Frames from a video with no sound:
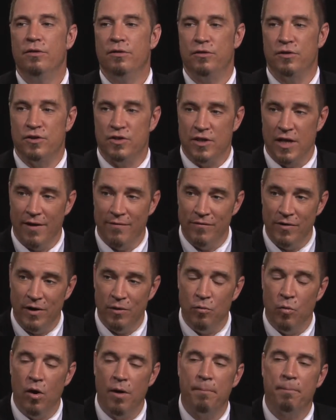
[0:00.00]

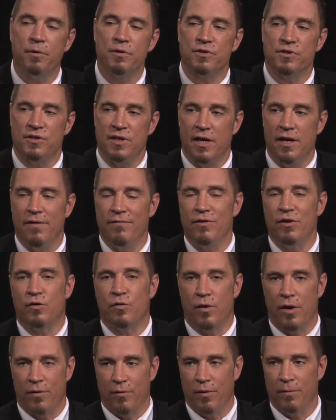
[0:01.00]
71% of the
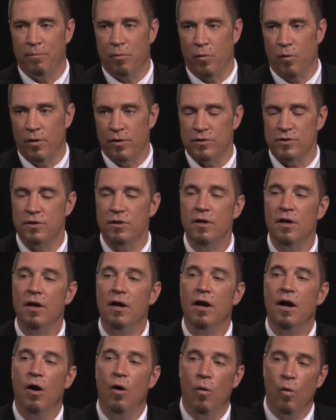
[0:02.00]
credit reports
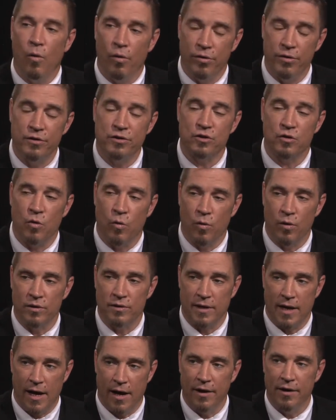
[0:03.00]
or the
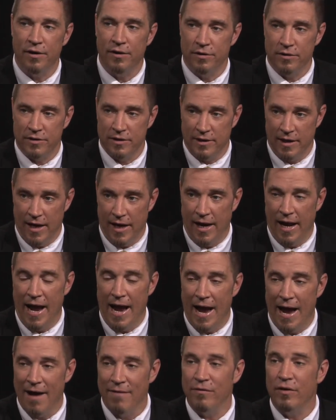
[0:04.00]
scores out here today
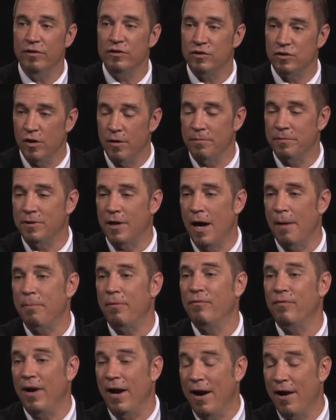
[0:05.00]
have some type
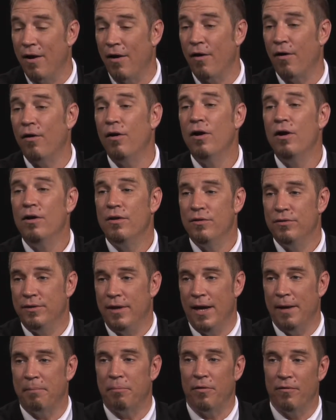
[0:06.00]
of error
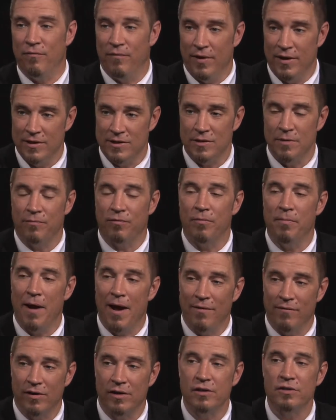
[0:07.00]
that prevents them from
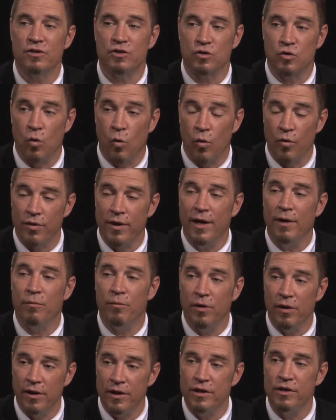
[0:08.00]
having the score they
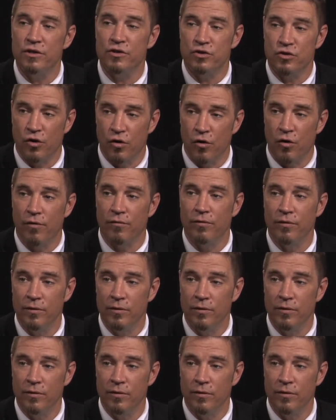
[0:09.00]
really deserve.